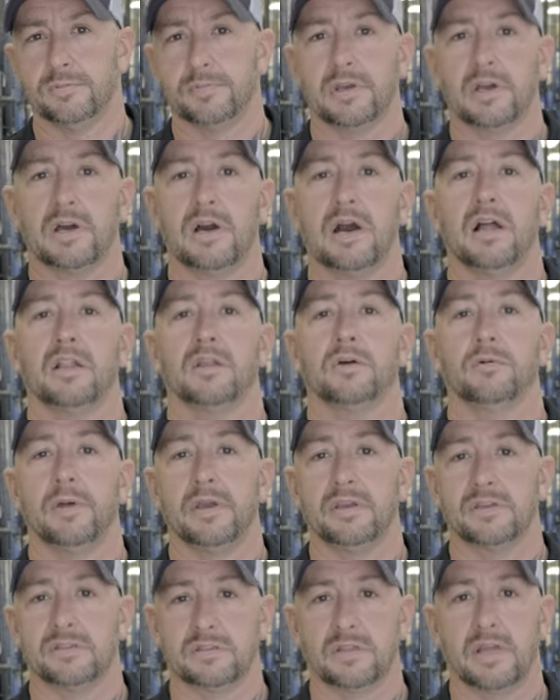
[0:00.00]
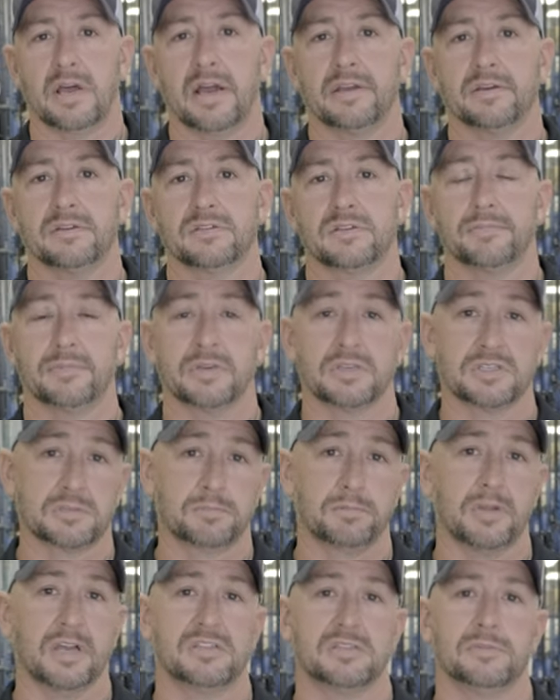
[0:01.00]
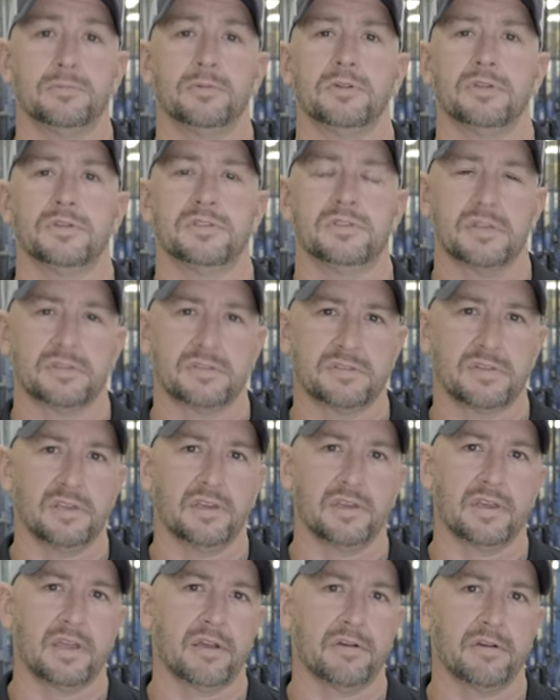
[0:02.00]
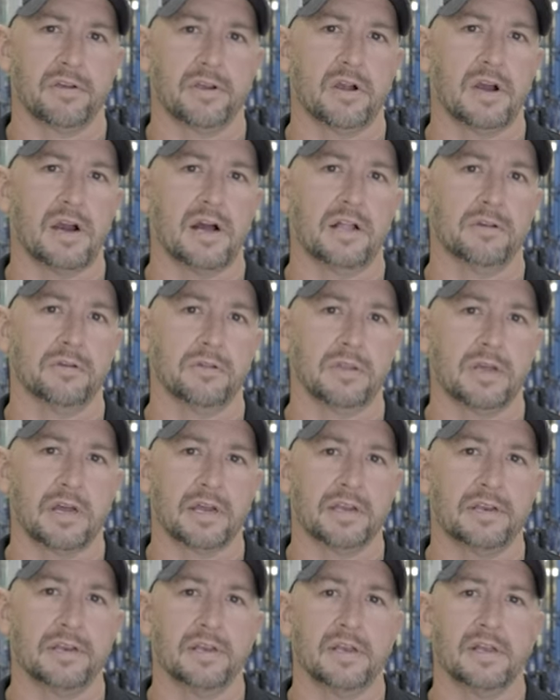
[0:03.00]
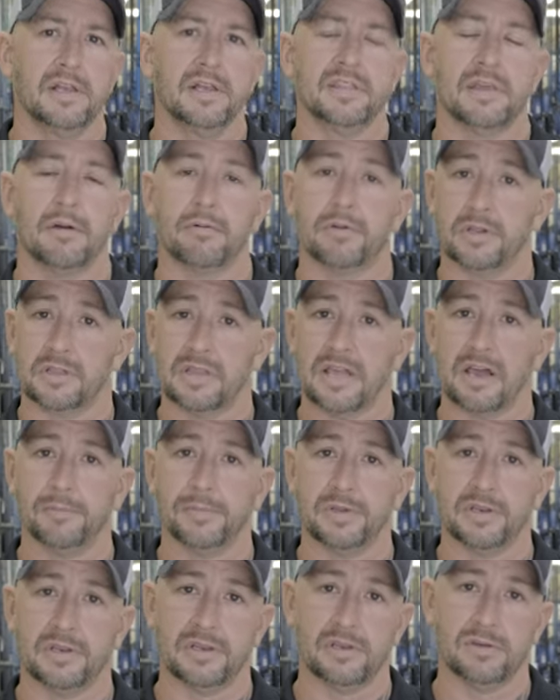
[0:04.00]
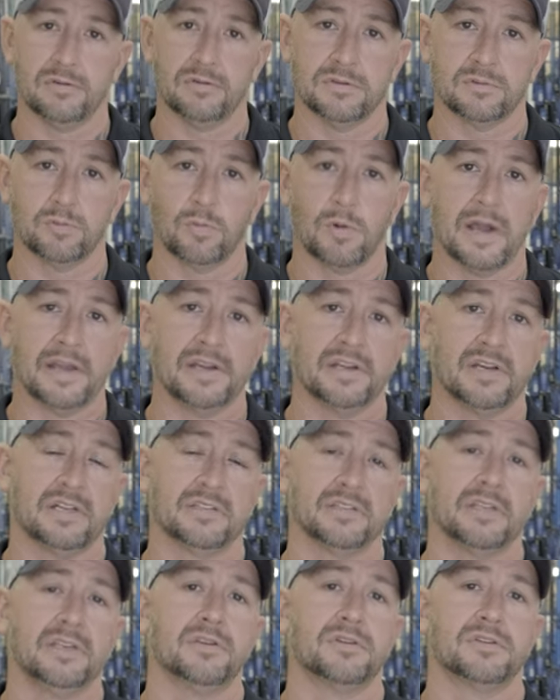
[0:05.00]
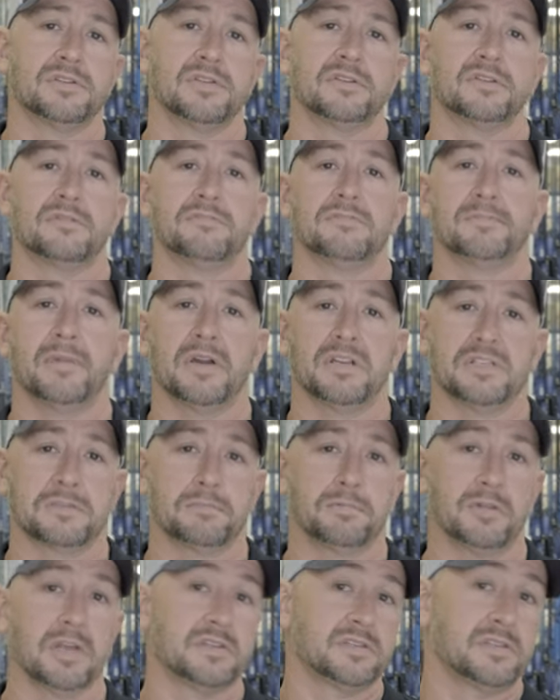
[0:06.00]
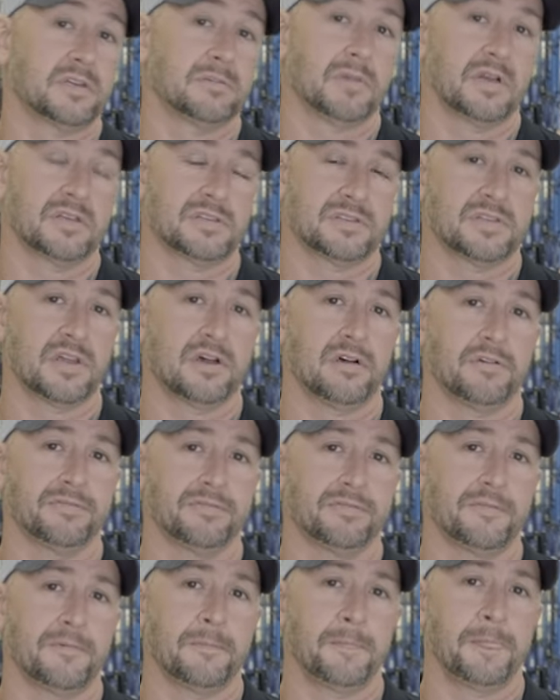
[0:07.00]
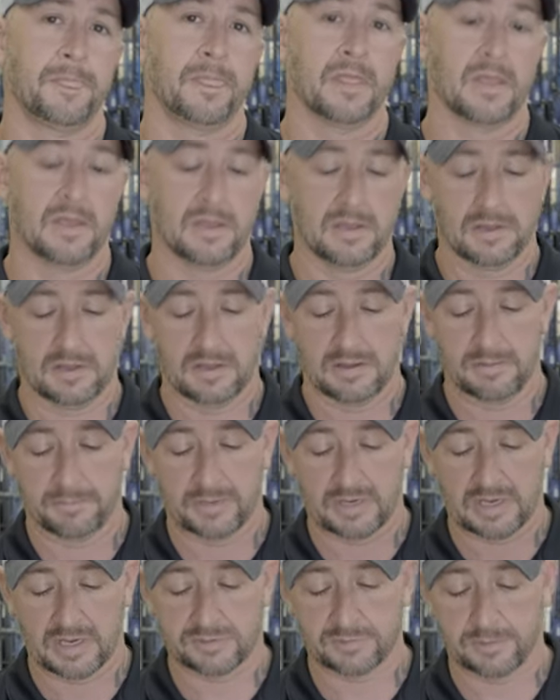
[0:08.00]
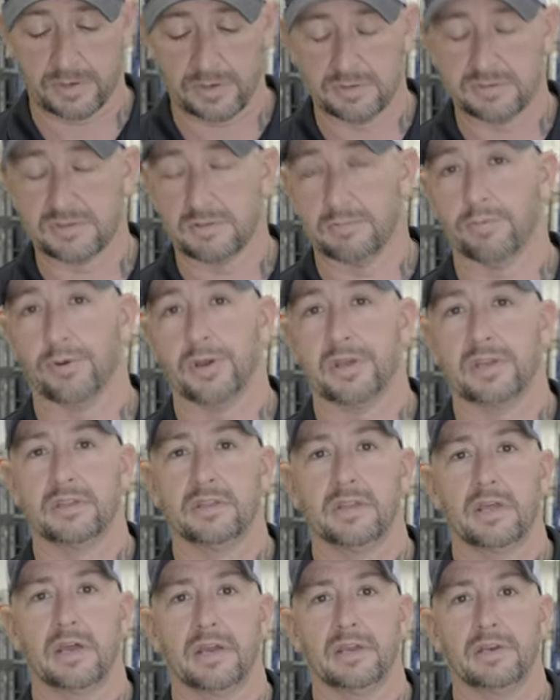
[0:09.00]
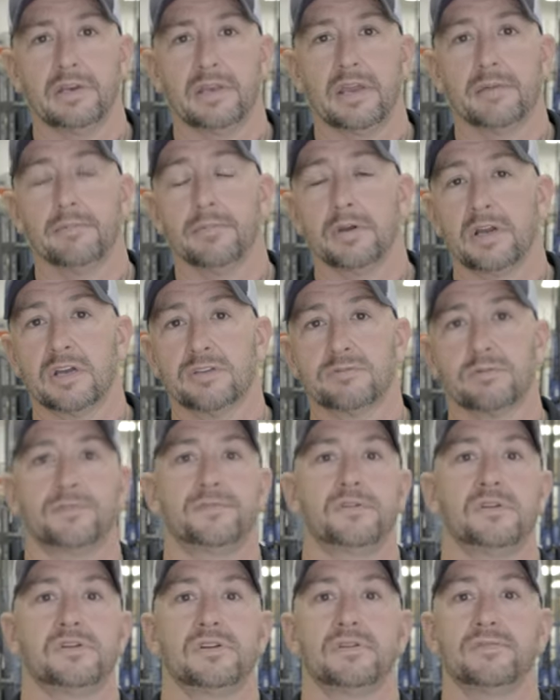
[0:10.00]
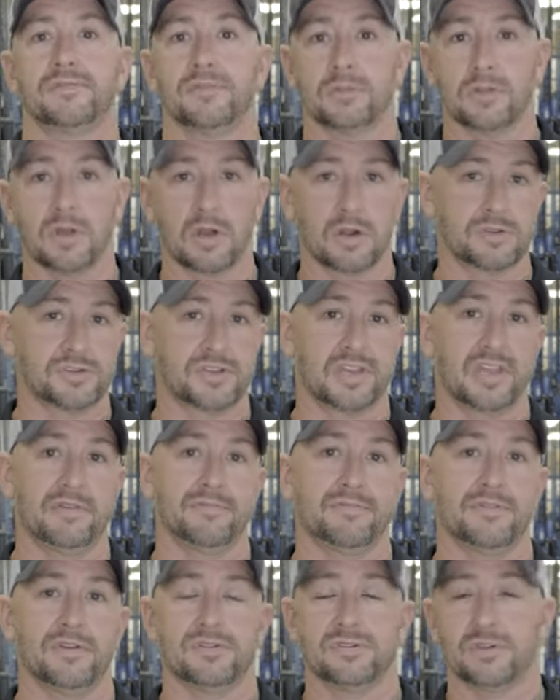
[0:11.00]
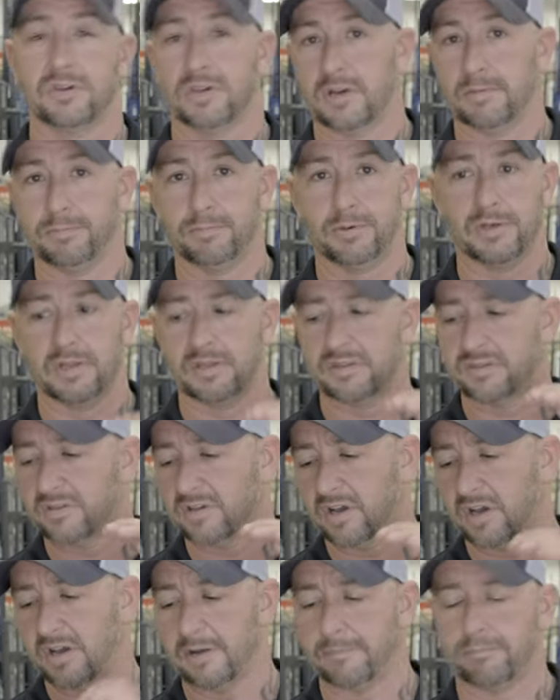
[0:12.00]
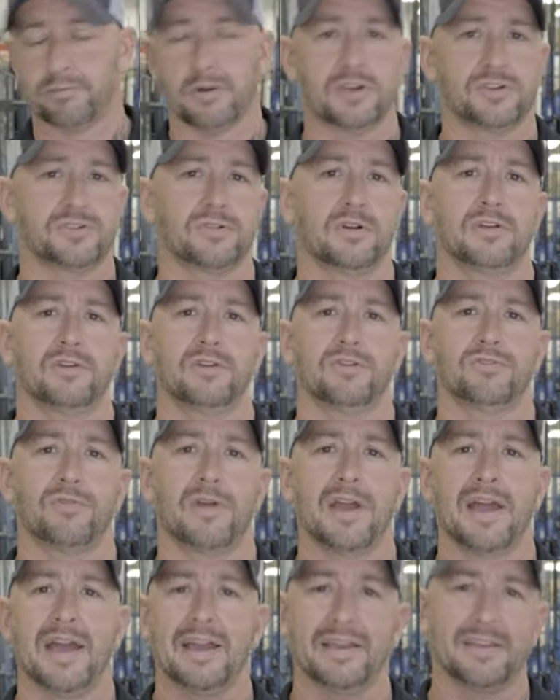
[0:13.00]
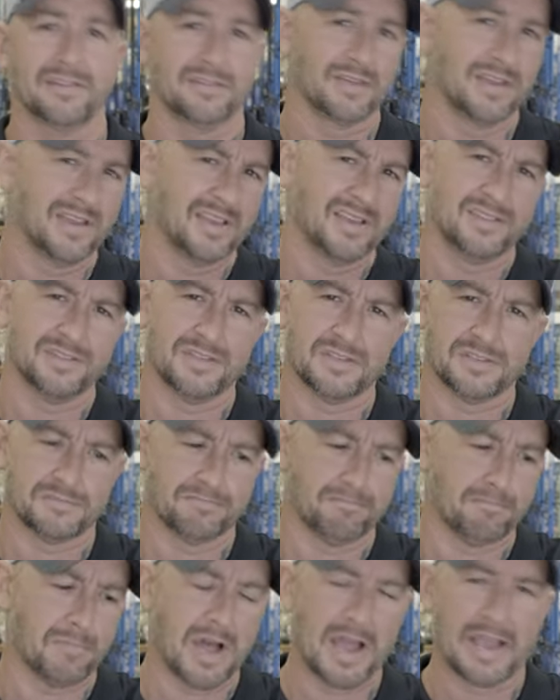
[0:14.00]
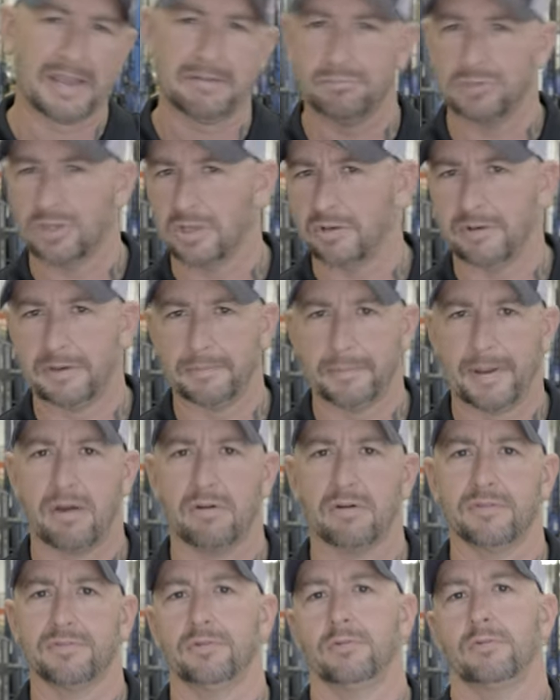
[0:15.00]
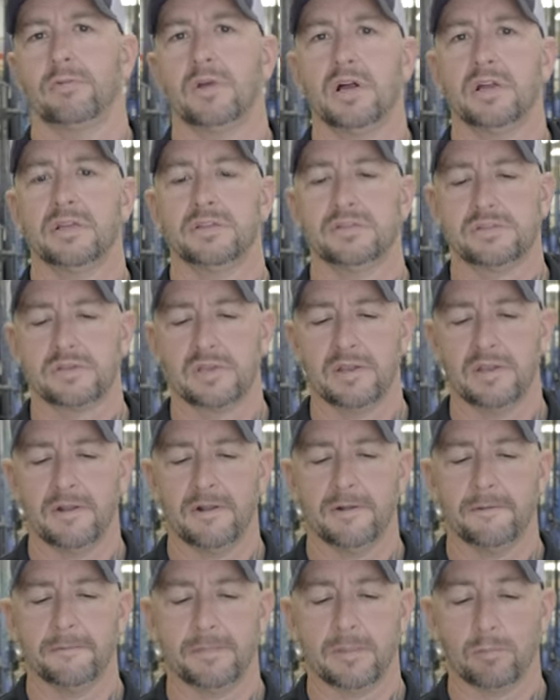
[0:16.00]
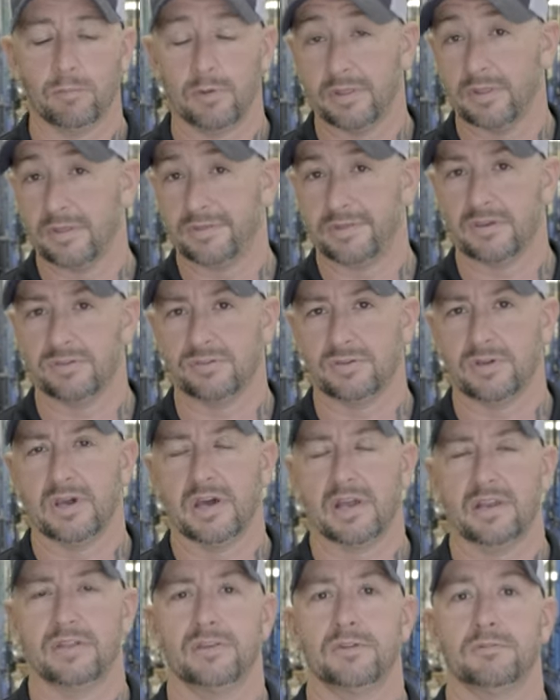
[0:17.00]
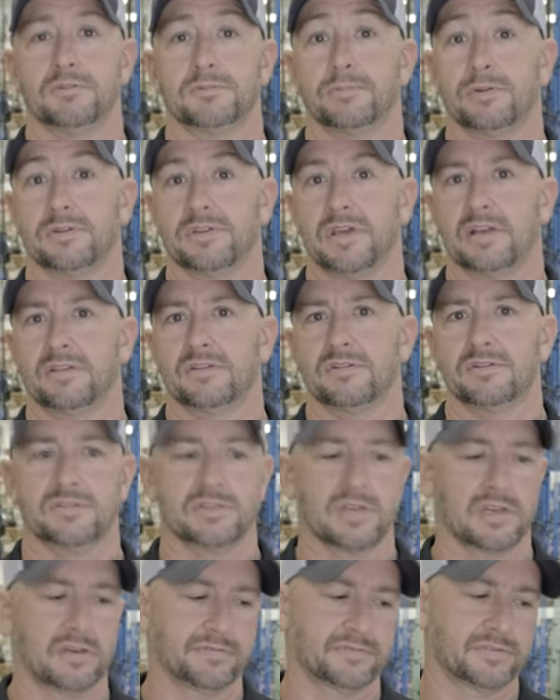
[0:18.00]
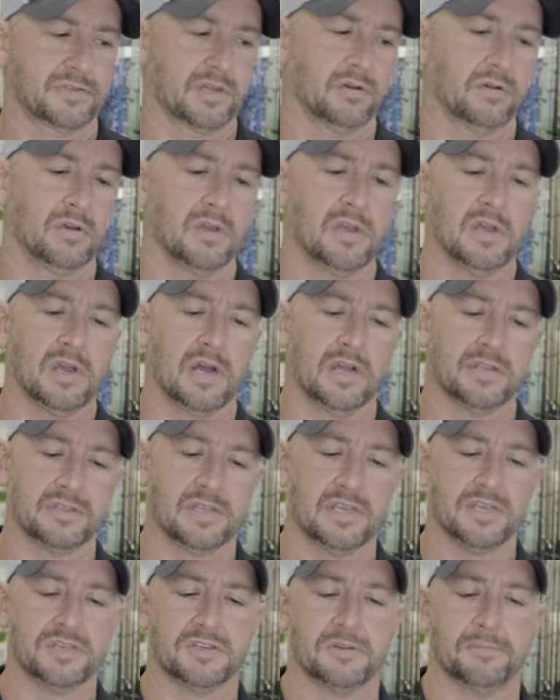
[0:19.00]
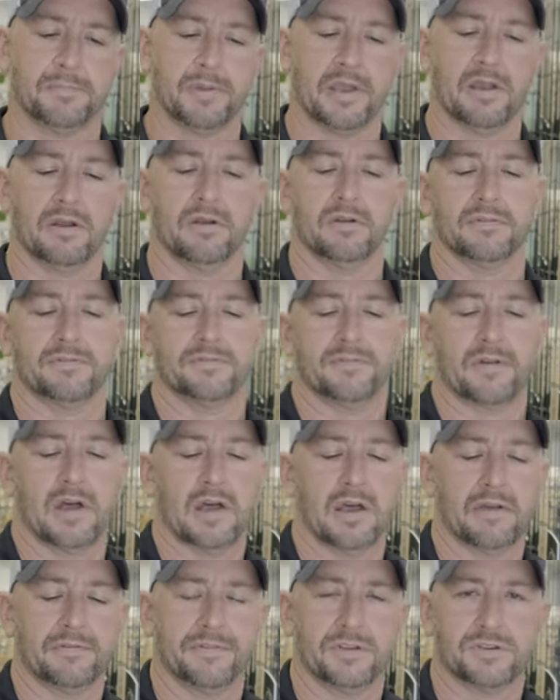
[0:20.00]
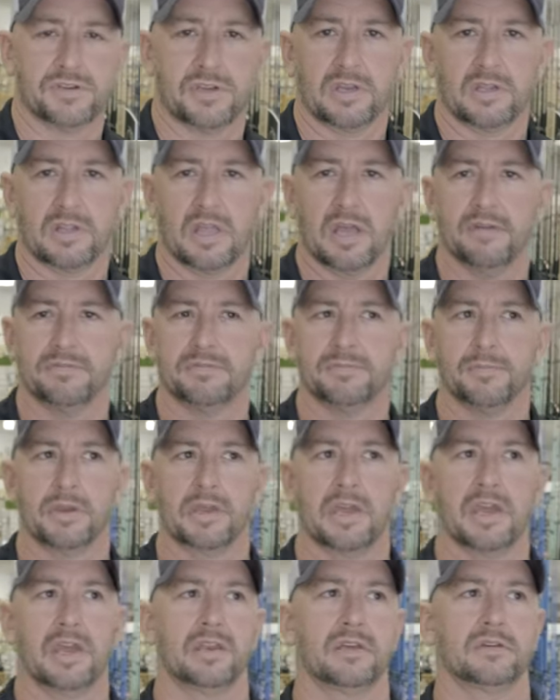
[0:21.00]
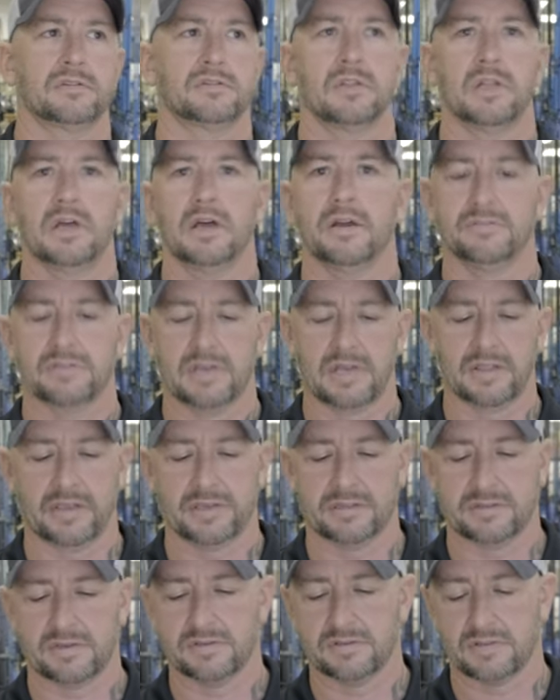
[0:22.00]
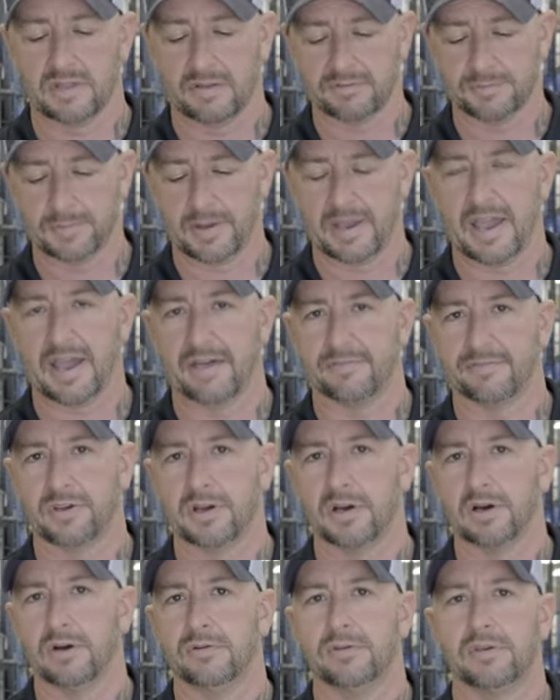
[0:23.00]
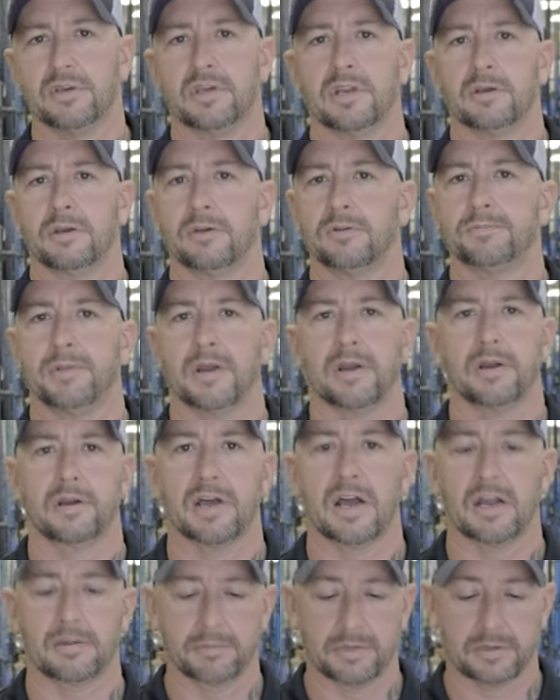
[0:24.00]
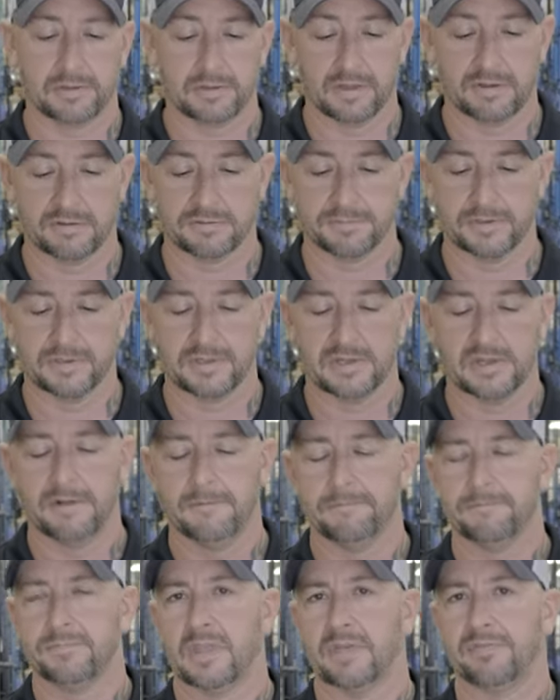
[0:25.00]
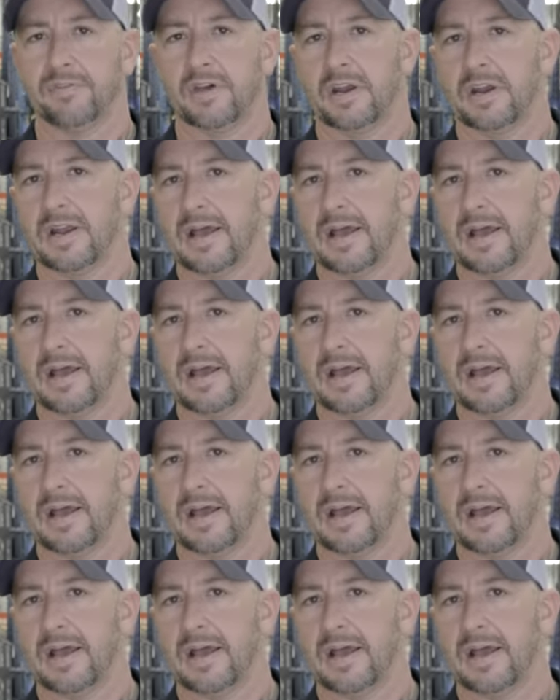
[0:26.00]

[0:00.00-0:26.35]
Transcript: would be a hollow ace line, something spliceable, a sixteen carrier hollow line that would allow me to use wind-on leader systems by splicing myself. Because we're using braided line, and because we're fishing for large game fish, they're going to put a ton of pressure on your drag and these mind-blowing powerful runs, one of the things you got to do is protect yourself. So a decent pair of uh, fishing gloves, mechanics gloves. I like these gloves by A F T C O. You can get a good pair of cockpit gloves, but they've got an